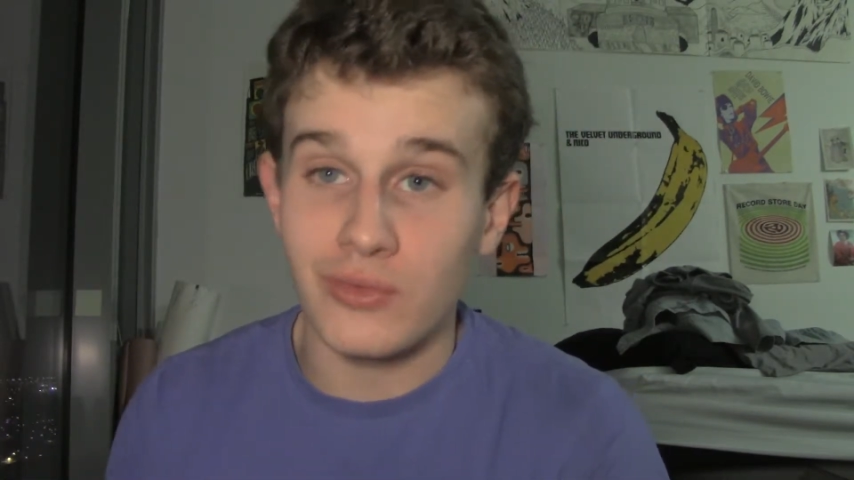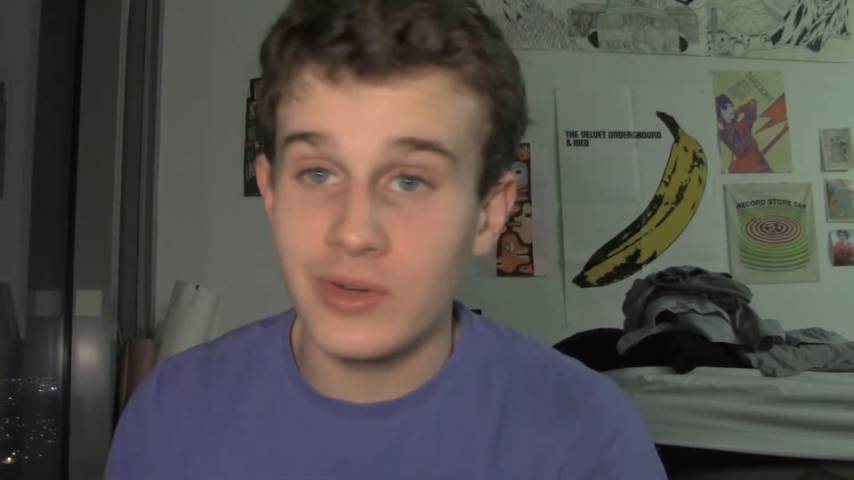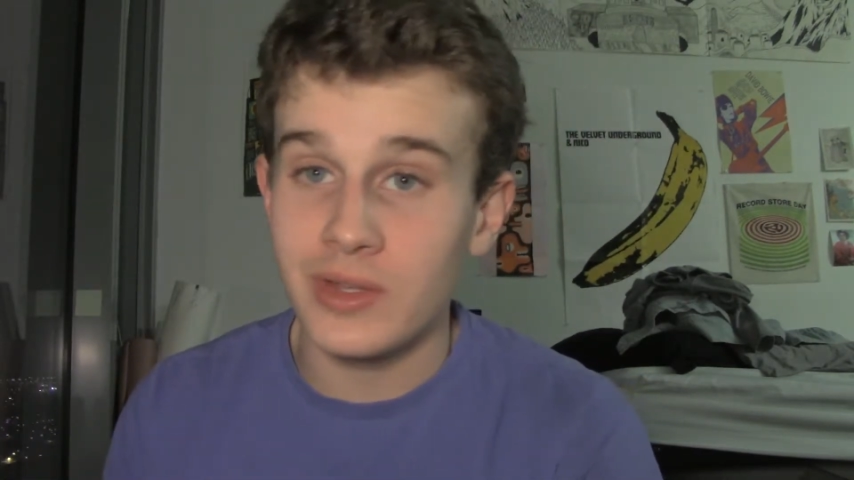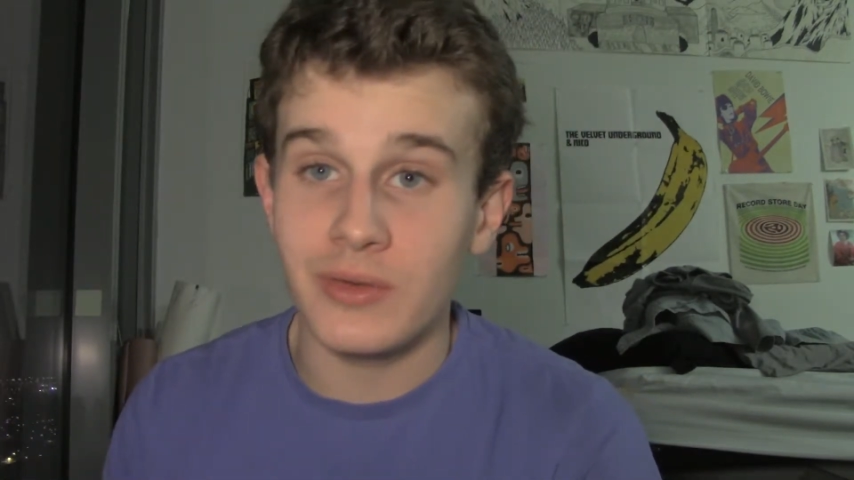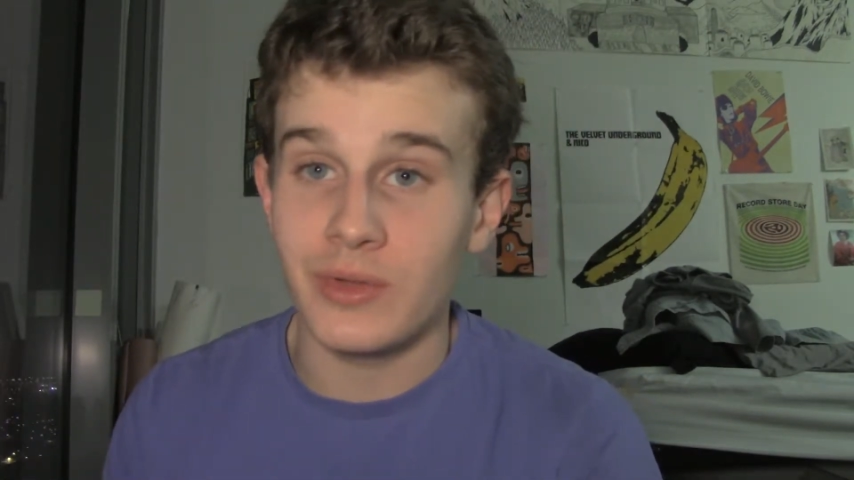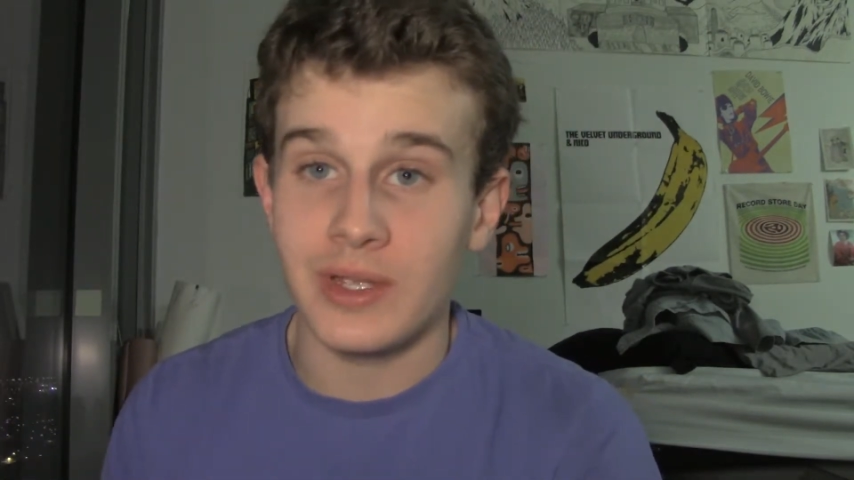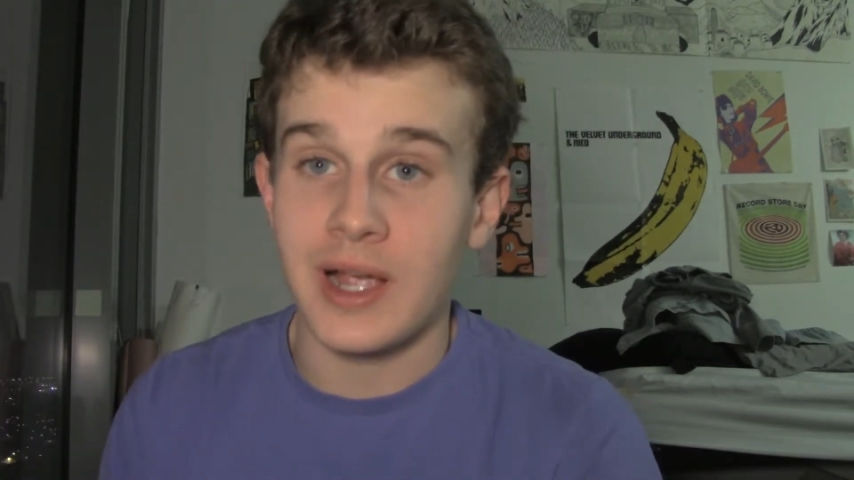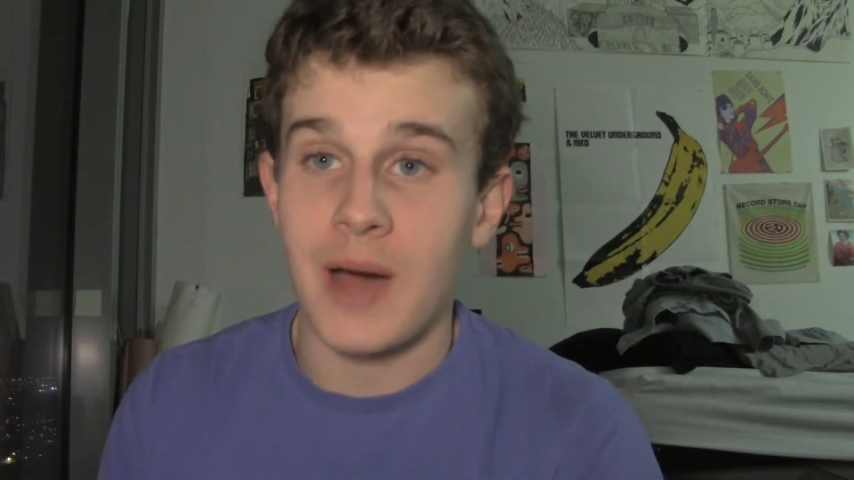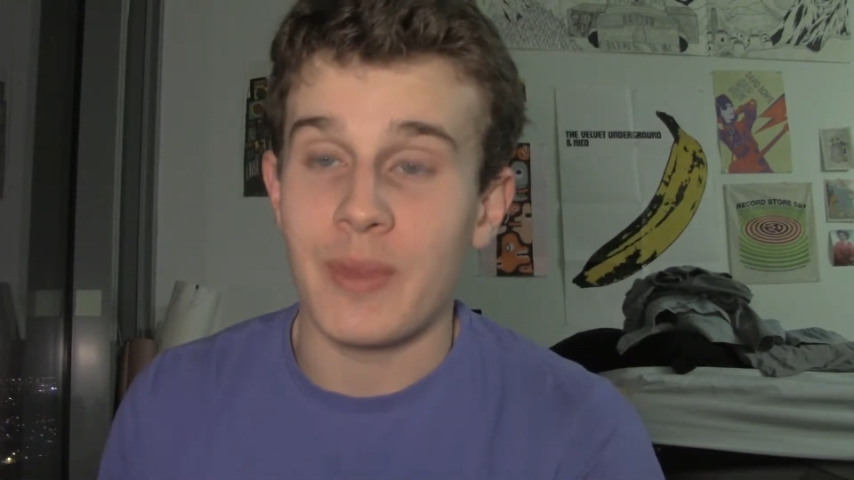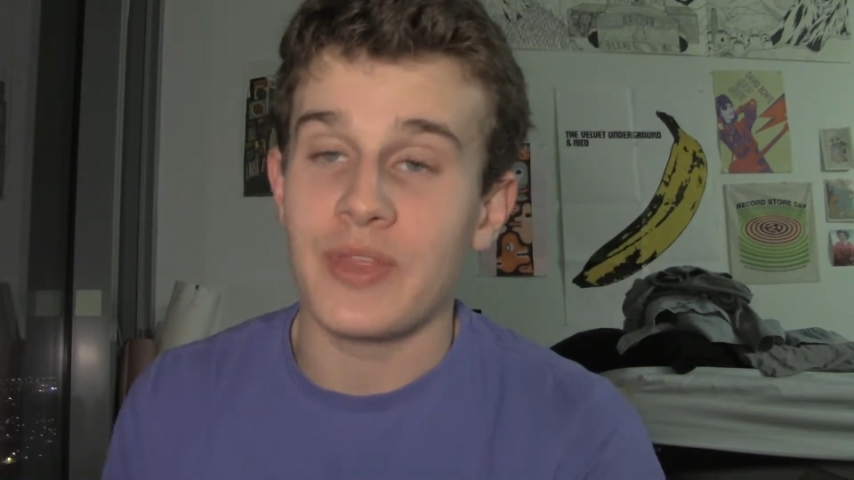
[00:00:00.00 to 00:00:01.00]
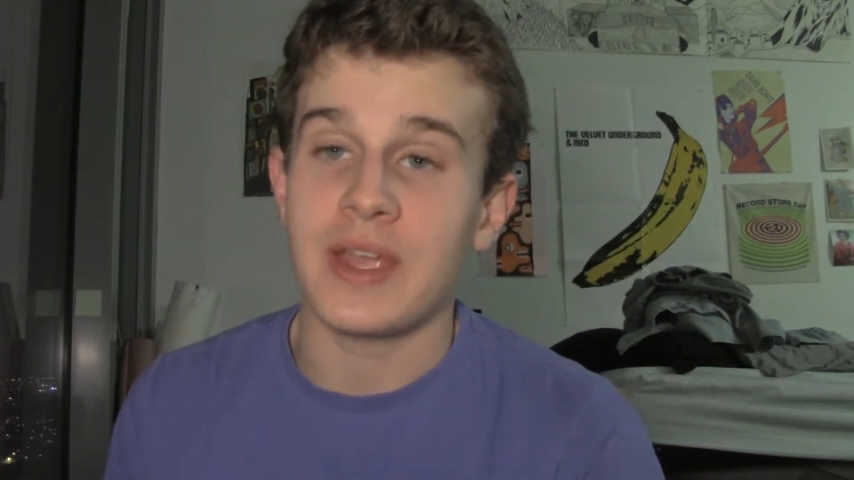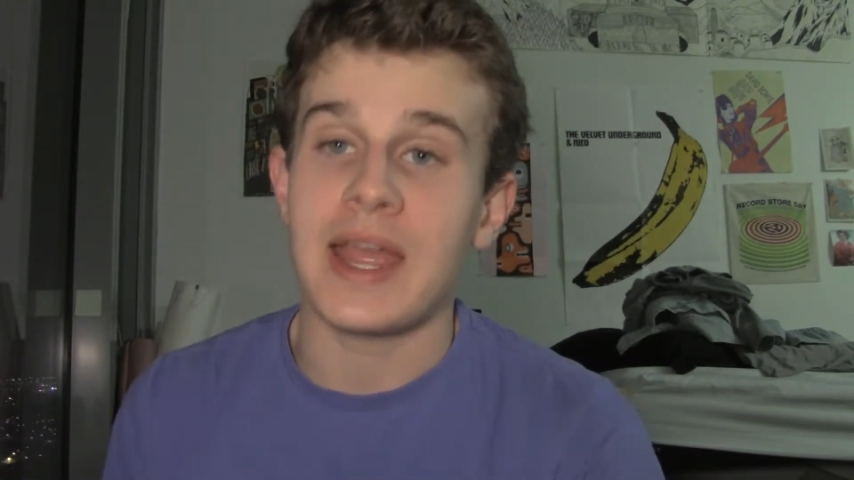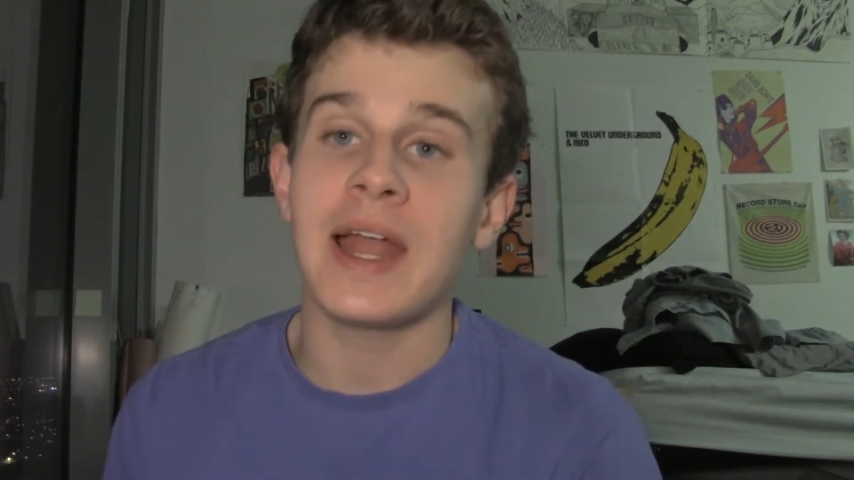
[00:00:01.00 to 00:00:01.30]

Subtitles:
really, really common thing.